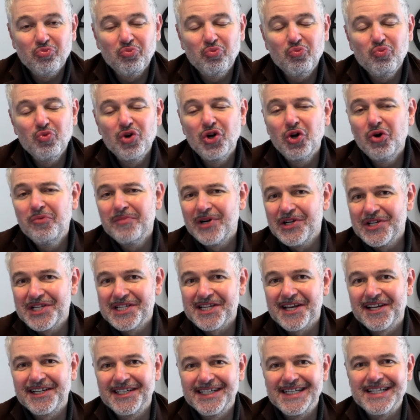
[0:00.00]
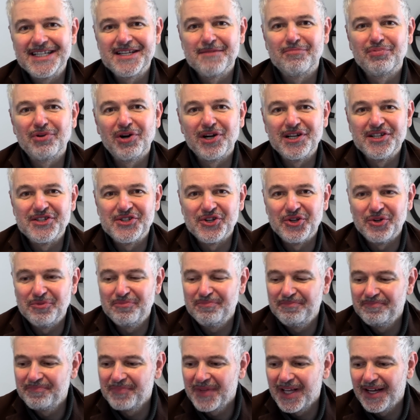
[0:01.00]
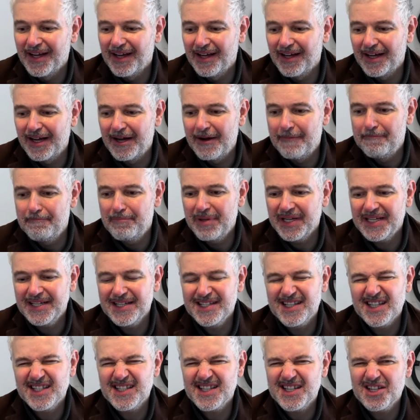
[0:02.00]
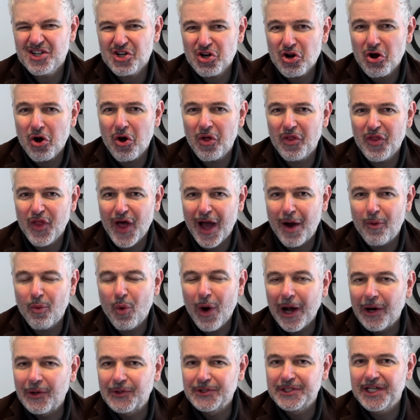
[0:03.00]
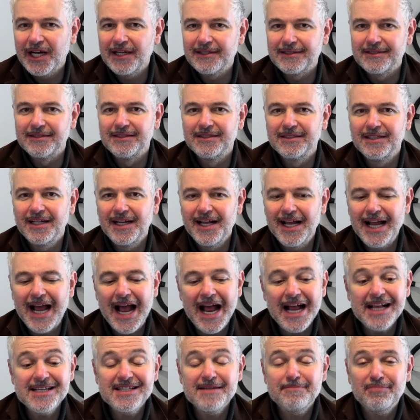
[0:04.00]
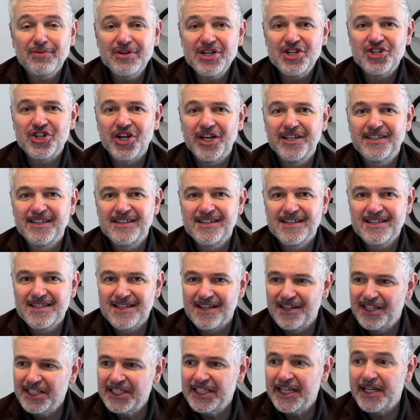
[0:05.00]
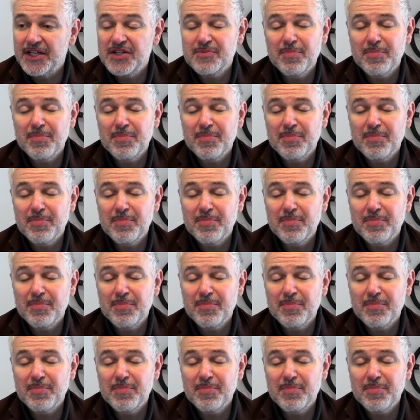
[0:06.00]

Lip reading: will almost certainly surprise you, because it's not that well known. It has appreciated in certain years,